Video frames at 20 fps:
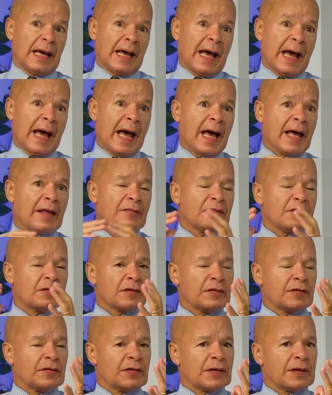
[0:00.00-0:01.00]
And
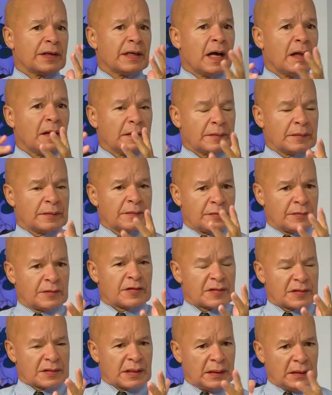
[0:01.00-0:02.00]
the
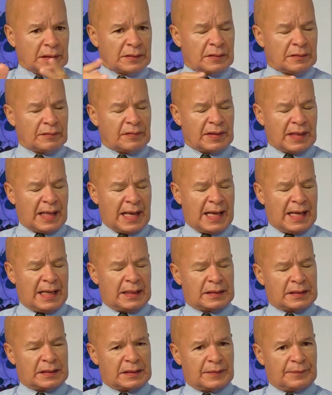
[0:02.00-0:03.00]
result of
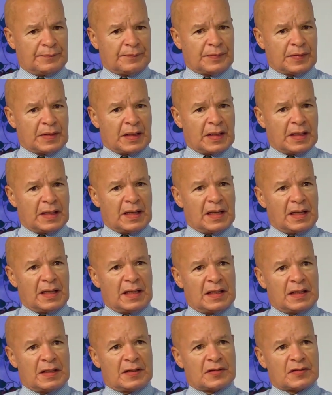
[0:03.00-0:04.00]
that
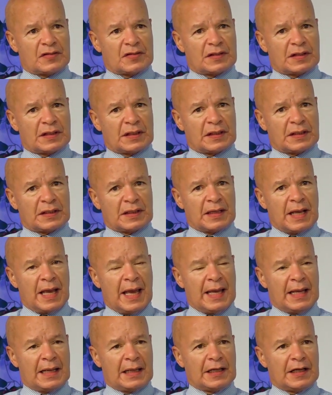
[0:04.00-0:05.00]
is that
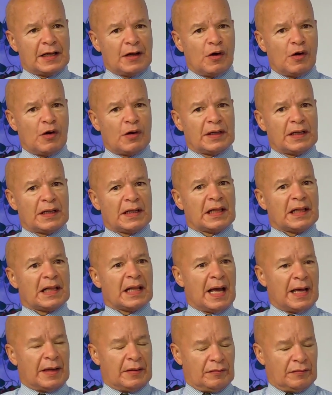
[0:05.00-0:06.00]
early on in
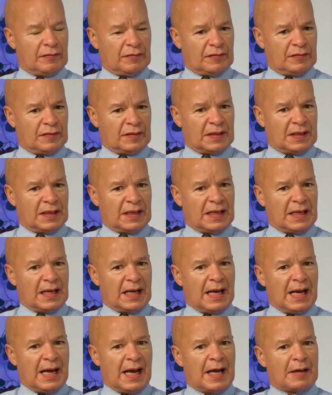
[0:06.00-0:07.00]
life,
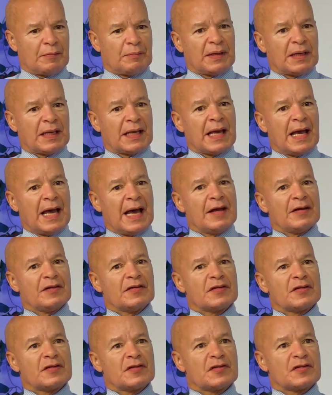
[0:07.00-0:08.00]
I began
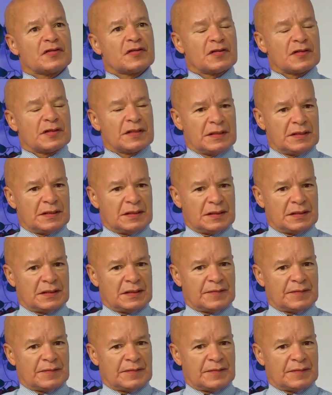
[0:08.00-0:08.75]
to see